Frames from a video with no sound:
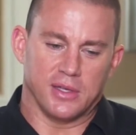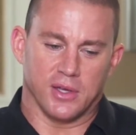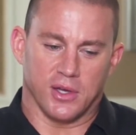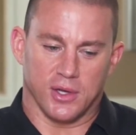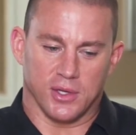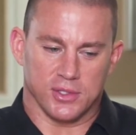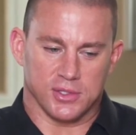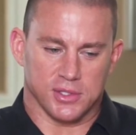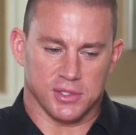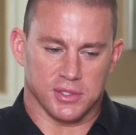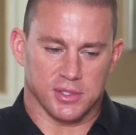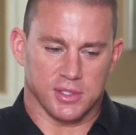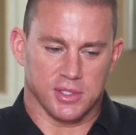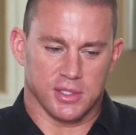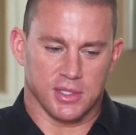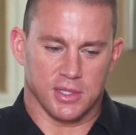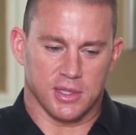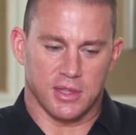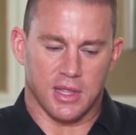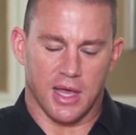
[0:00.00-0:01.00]
dogs
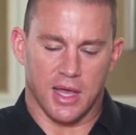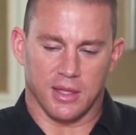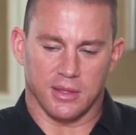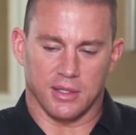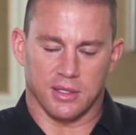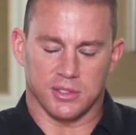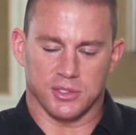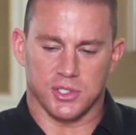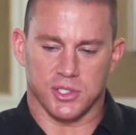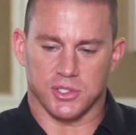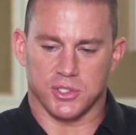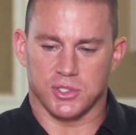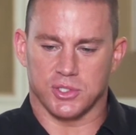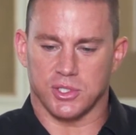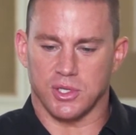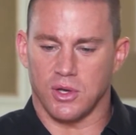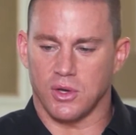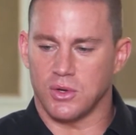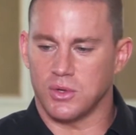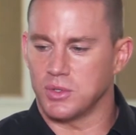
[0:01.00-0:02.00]
that they're just
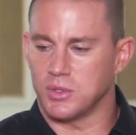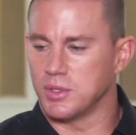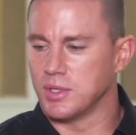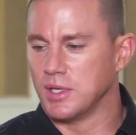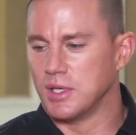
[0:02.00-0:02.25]
so.